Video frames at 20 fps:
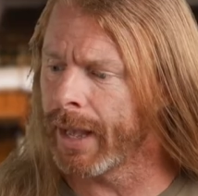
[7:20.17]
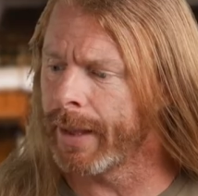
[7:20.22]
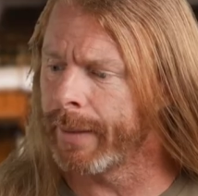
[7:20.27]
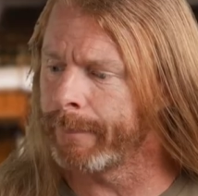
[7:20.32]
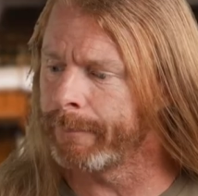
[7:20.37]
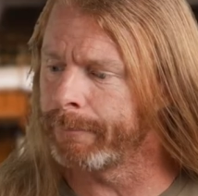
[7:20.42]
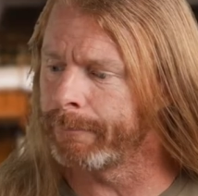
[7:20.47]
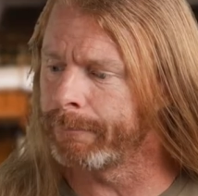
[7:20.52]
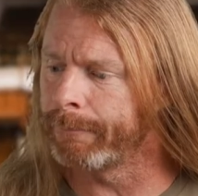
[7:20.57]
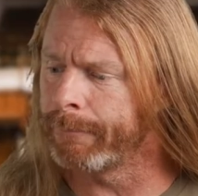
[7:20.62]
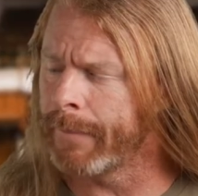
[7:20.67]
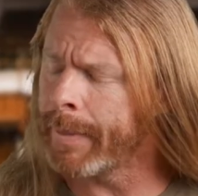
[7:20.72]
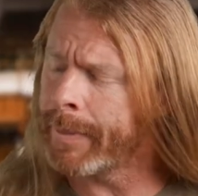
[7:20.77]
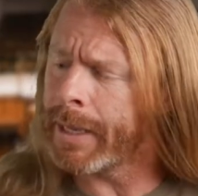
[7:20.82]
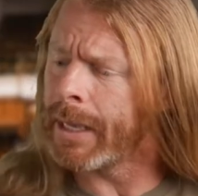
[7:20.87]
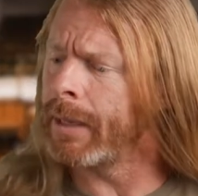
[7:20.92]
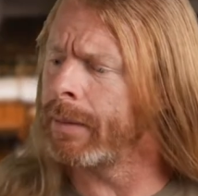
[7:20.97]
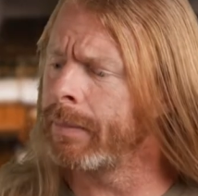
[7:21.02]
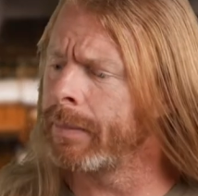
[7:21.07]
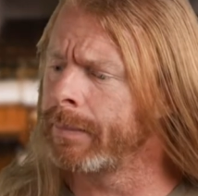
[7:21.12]
Maybe
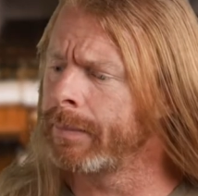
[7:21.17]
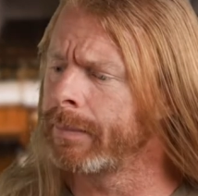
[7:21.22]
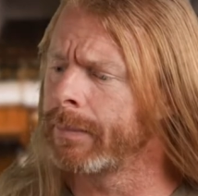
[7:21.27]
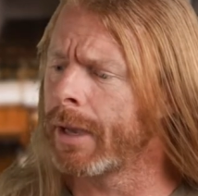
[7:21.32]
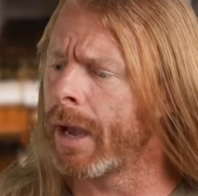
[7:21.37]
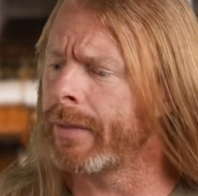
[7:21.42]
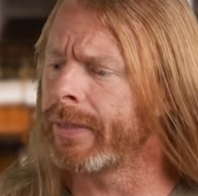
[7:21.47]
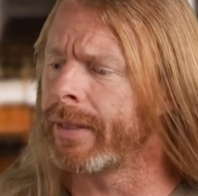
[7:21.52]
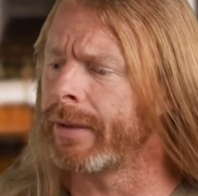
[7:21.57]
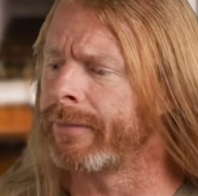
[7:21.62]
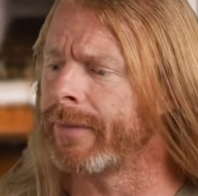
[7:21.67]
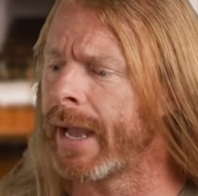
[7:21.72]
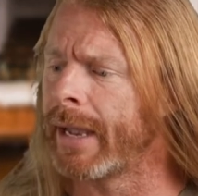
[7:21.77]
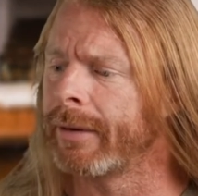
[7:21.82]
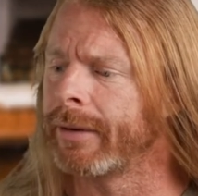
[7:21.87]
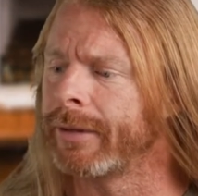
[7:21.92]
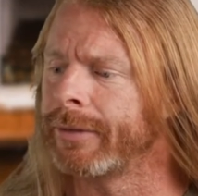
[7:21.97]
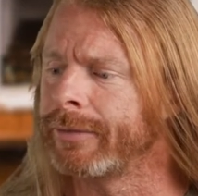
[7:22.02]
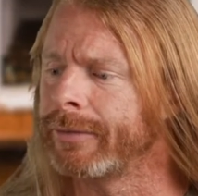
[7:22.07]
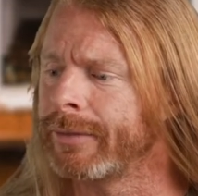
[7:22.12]
he caught the
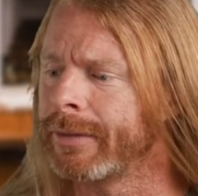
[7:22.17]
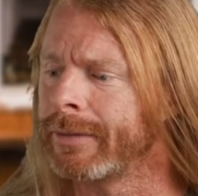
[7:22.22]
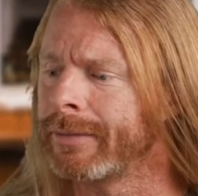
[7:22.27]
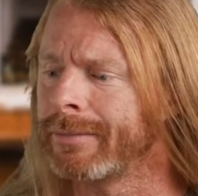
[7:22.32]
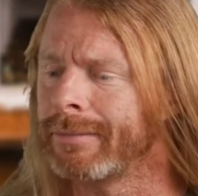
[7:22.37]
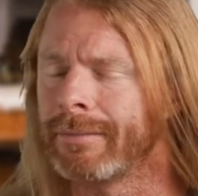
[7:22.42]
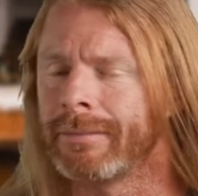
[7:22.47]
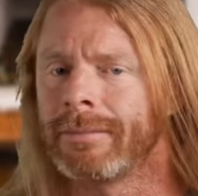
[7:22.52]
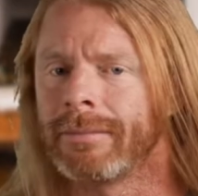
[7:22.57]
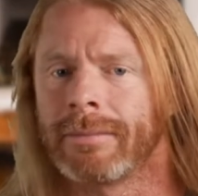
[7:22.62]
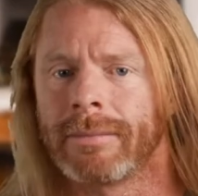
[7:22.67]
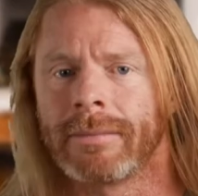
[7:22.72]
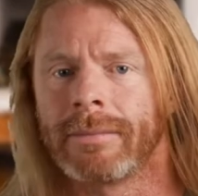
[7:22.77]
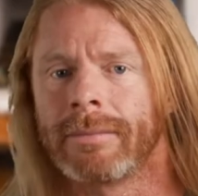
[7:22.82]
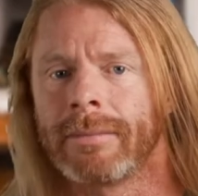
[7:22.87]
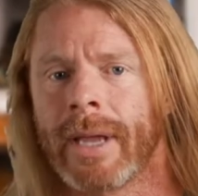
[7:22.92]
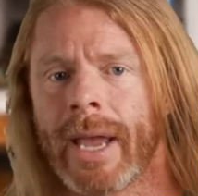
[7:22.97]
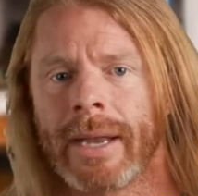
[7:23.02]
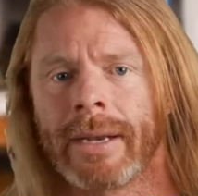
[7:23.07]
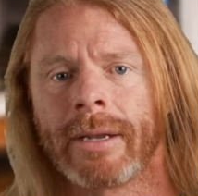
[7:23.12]
virus and
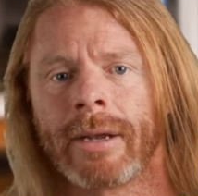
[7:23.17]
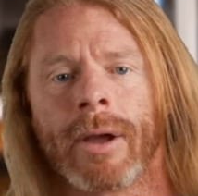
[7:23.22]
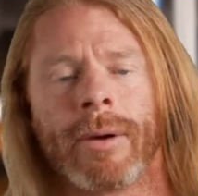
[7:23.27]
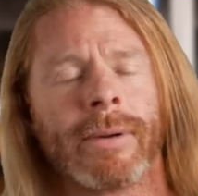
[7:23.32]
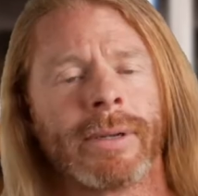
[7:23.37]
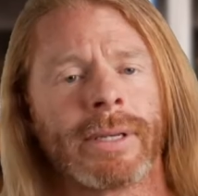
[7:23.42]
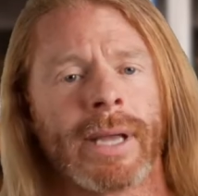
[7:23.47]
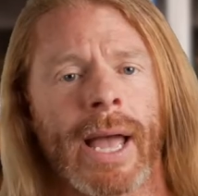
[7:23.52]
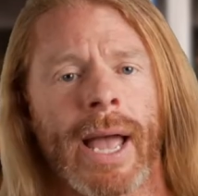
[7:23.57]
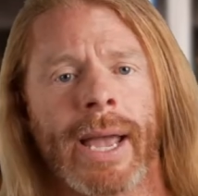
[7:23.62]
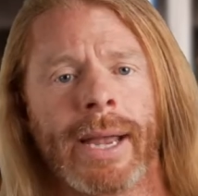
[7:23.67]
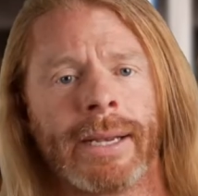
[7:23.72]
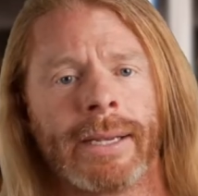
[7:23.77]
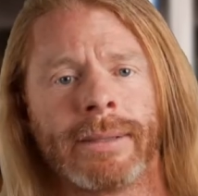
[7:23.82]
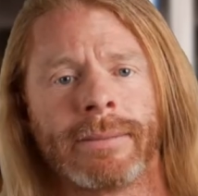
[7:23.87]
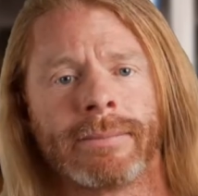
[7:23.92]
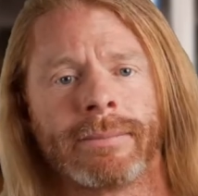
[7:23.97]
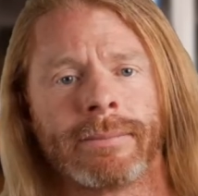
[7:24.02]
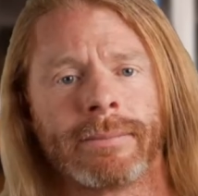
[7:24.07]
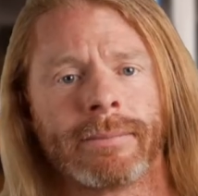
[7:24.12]
had to go into
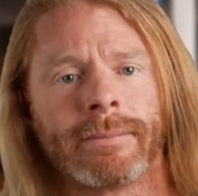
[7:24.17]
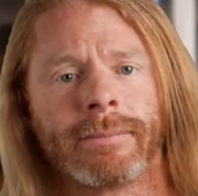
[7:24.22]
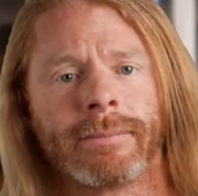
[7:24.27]
hiding